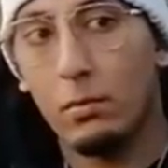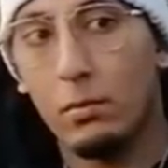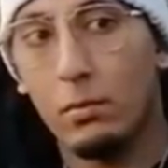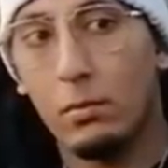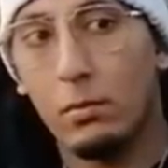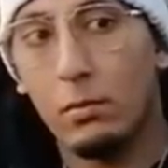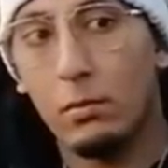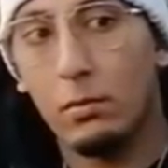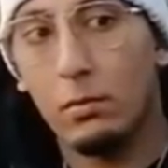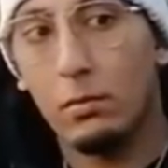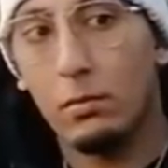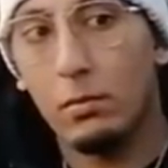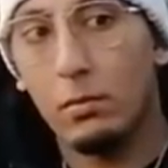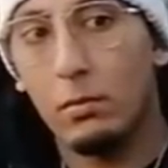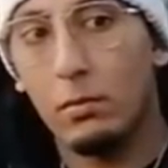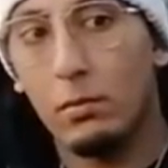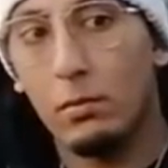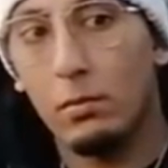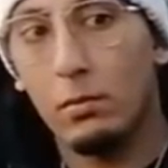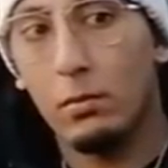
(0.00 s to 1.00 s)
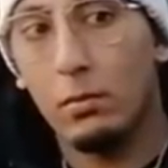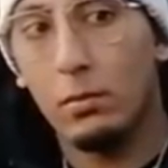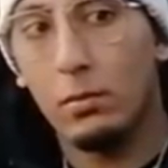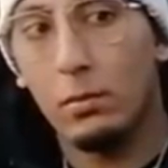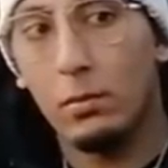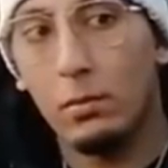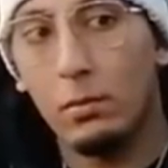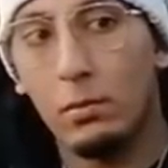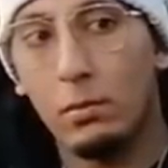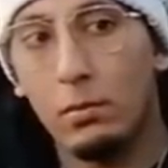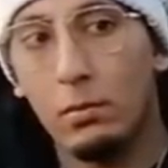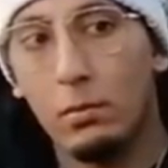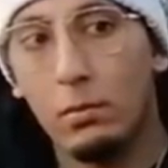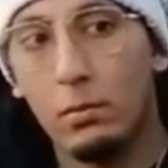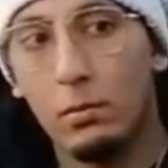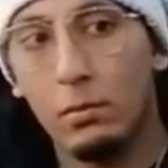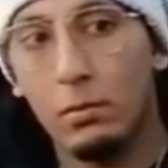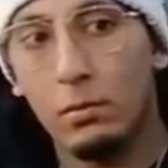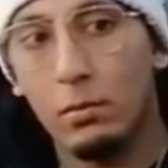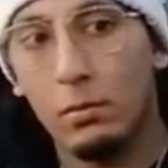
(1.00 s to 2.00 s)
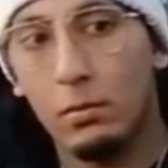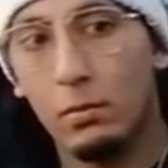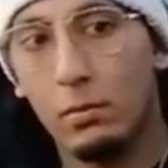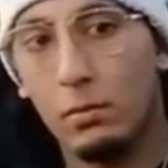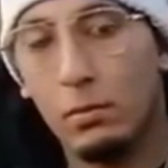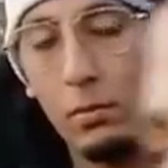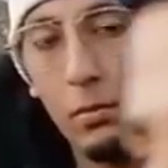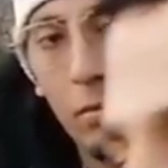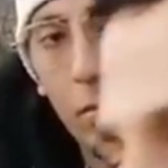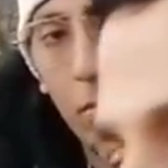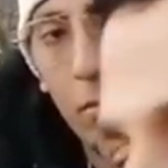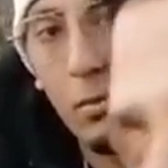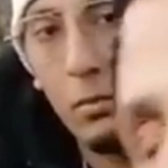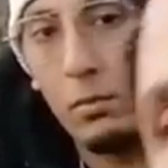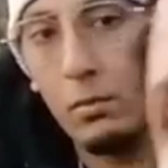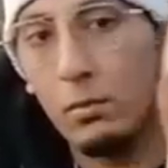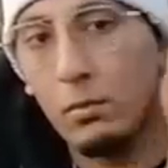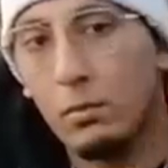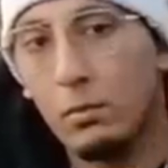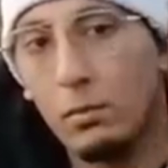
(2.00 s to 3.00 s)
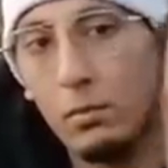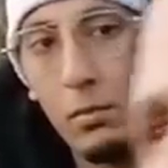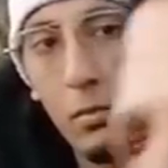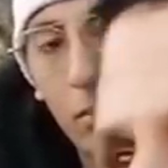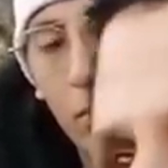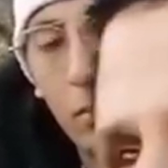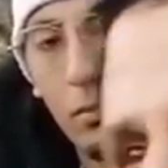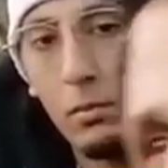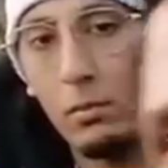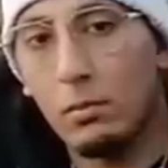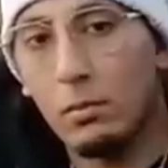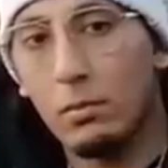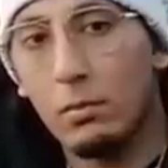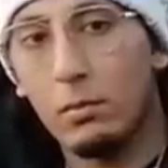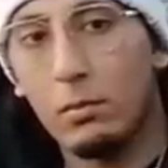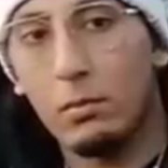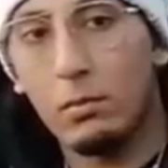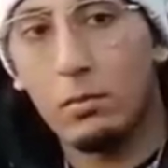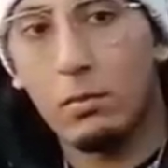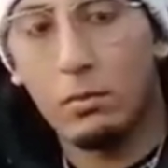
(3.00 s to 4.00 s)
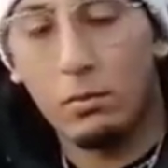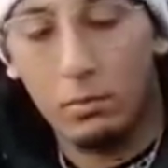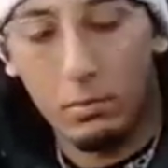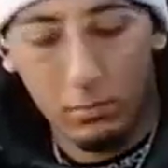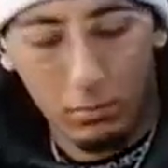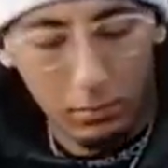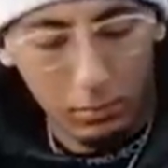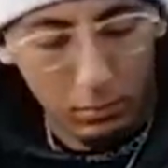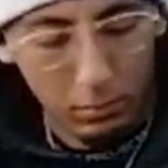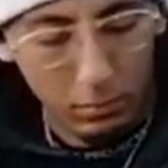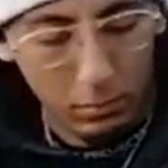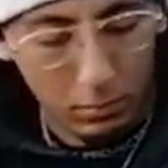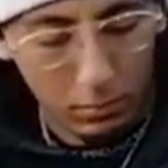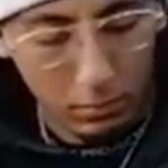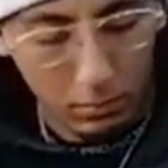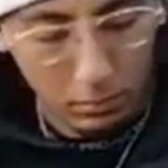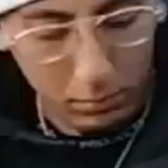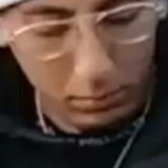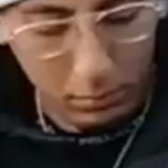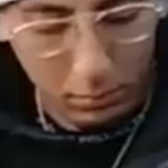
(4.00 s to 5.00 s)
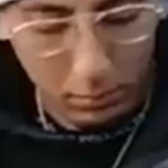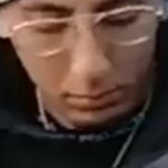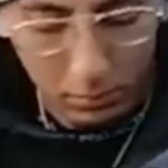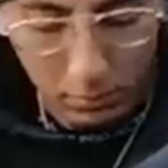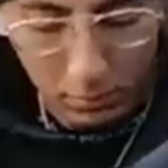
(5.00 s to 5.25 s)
(not speaking)